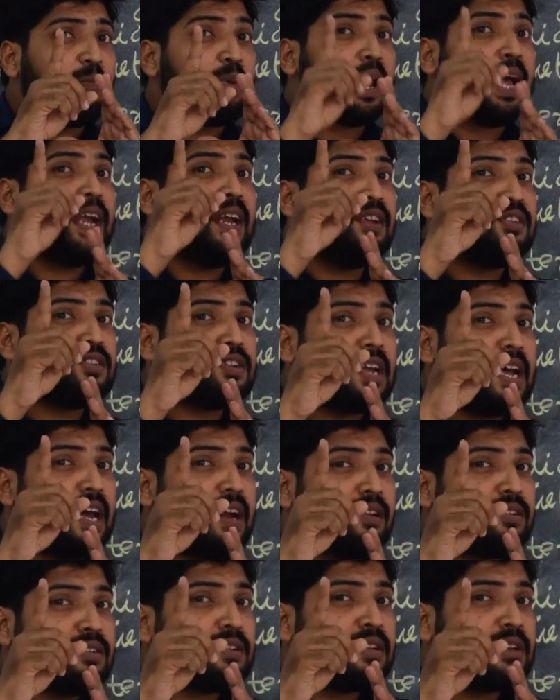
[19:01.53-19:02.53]
bright
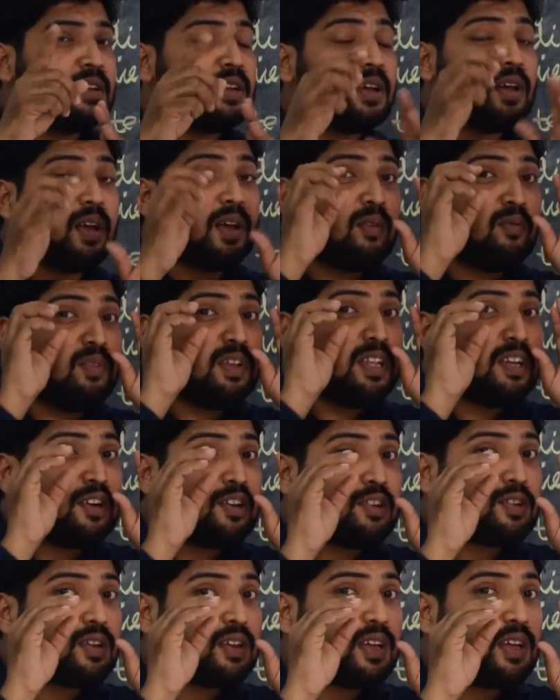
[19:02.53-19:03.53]
stars with
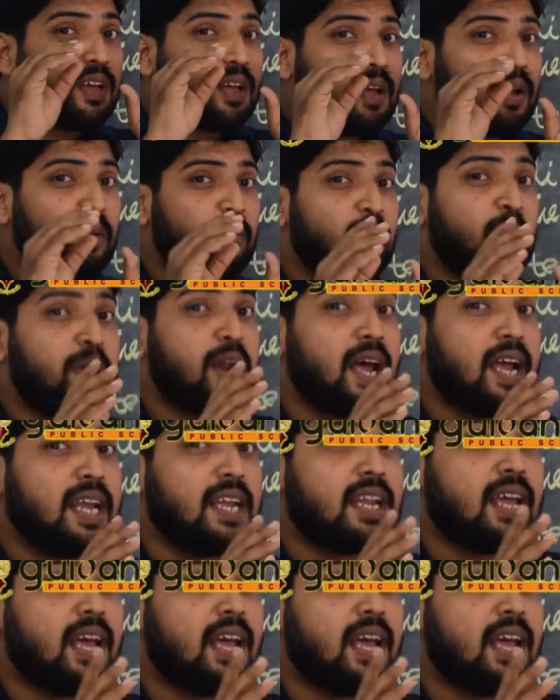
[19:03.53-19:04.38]
its bright